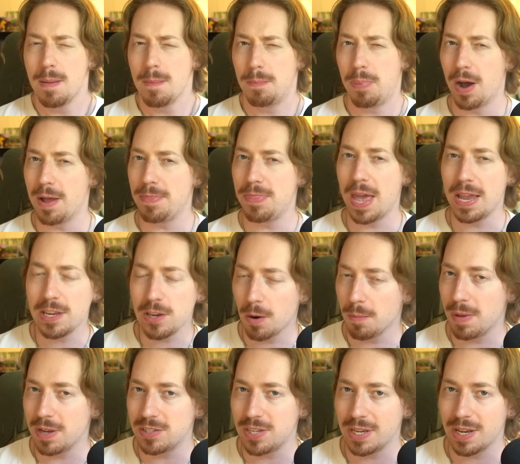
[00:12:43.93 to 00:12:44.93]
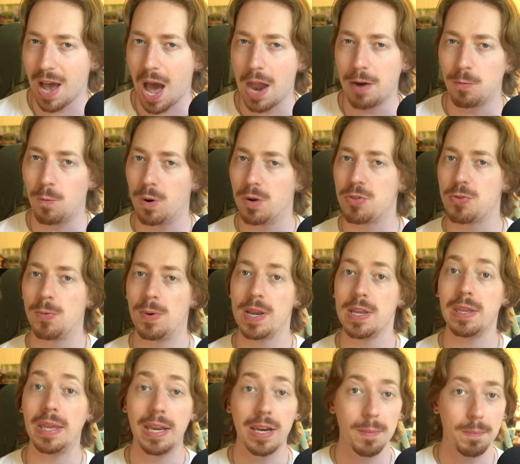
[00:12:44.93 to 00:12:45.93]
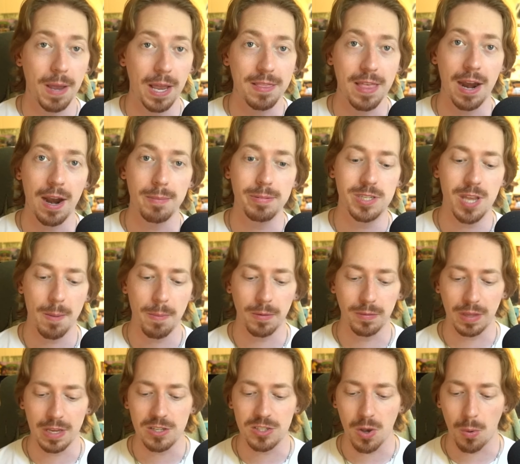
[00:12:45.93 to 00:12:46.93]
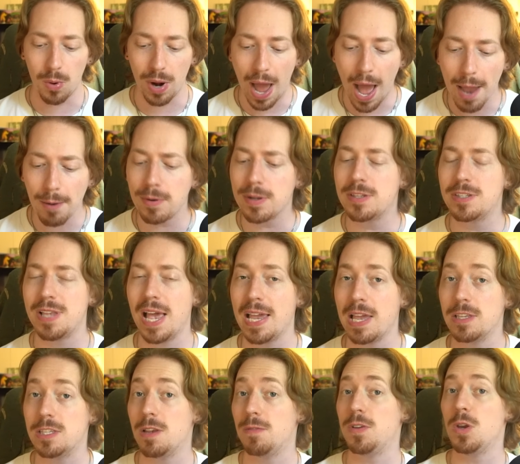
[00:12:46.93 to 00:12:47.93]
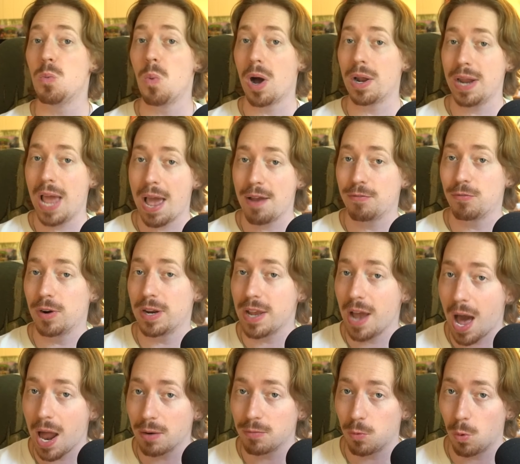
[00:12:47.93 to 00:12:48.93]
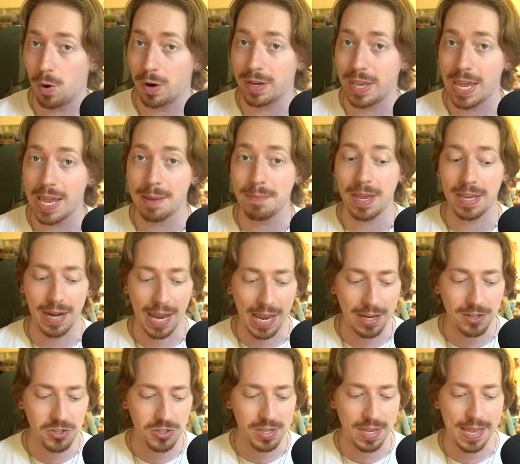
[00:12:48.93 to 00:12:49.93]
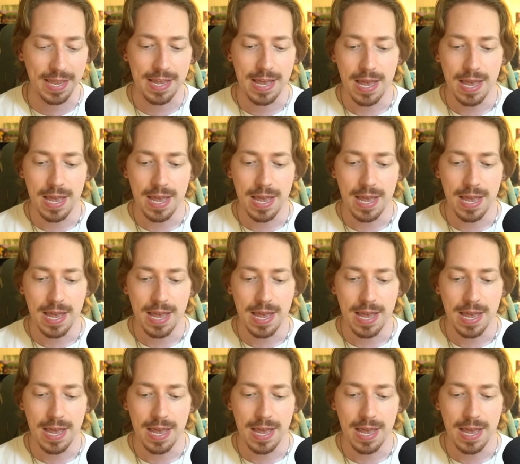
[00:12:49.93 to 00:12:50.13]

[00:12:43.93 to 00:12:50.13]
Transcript: but then you're missing God of War 3. You need to pick that up separately. So what I would say is if you want every God of War game in HD,